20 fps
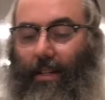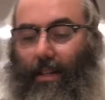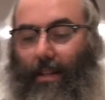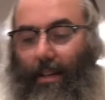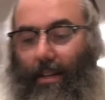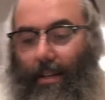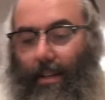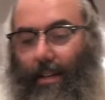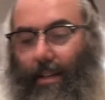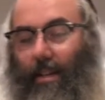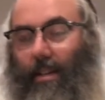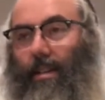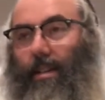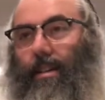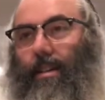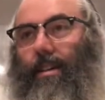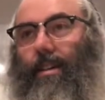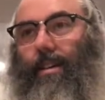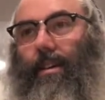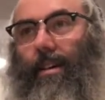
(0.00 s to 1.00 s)
same music can
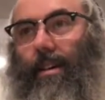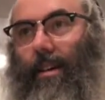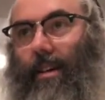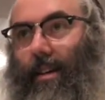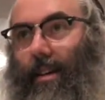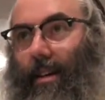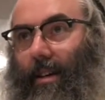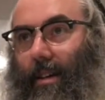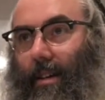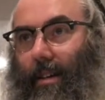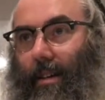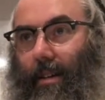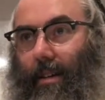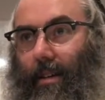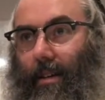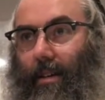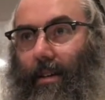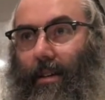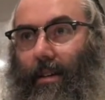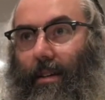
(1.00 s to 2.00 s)
be drawn by
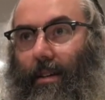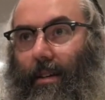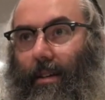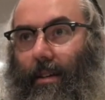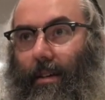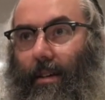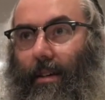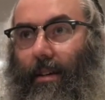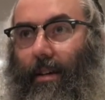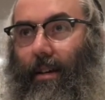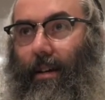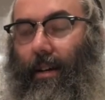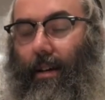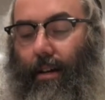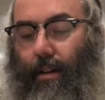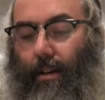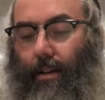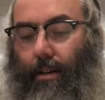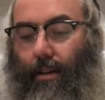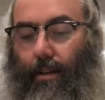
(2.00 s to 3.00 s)
a yashar
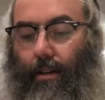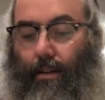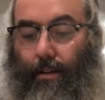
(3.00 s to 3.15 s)
or